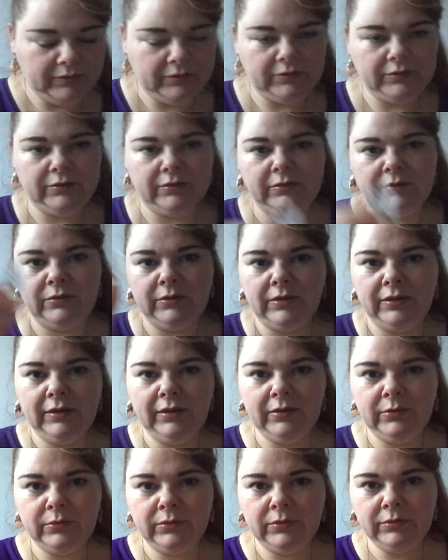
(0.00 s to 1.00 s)
so
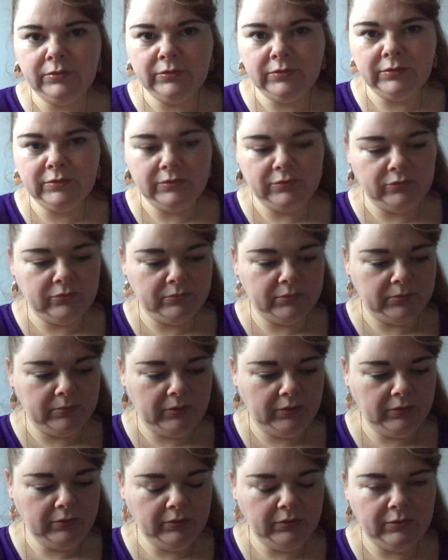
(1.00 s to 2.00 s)
clear quartz number
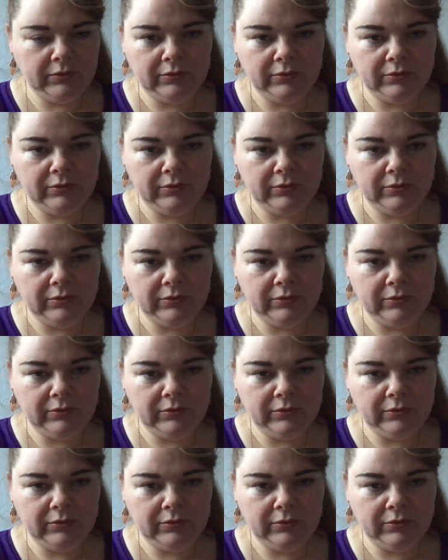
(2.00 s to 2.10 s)
1,